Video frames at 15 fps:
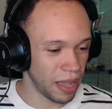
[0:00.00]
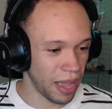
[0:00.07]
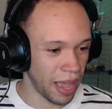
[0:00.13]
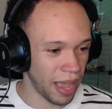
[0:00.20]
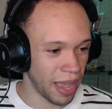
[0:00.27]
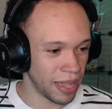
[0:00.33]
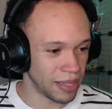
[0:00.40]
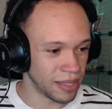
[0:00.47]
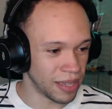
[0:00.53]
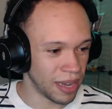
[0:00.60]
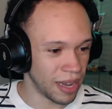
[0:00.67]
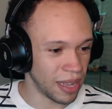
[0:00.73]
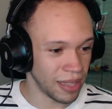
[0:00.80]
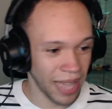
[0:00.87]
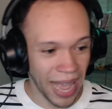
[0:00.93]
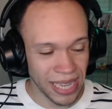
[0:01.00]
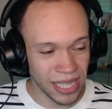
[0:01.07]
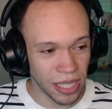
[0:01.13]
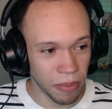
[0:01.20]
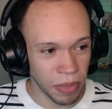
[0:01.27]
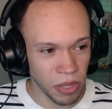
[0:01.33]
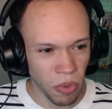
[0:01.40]
And last
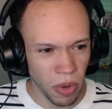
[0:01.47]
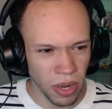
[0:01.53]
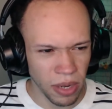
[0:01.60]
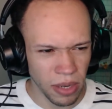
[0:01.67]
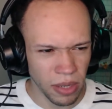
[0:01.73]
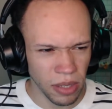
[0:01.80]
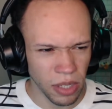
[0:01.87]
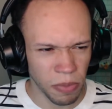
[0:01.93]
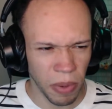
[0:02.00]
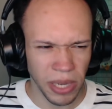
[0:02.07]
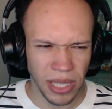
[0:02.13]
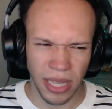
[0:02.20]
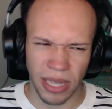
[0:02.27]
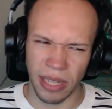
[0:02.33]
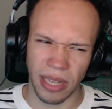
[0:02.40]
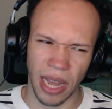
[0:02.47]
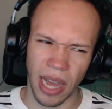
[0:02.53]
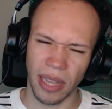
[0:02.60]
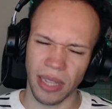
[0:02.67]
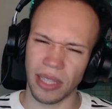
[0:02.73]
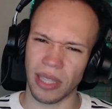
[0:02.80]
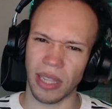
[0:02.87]
up, this one surprisingly
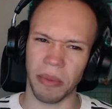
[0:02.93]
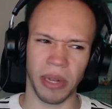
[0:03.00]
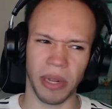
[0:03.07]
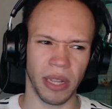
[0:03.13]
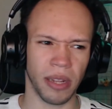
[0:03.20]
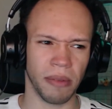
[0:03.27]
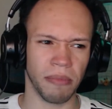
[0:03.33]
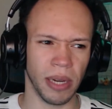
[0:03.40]
not limited,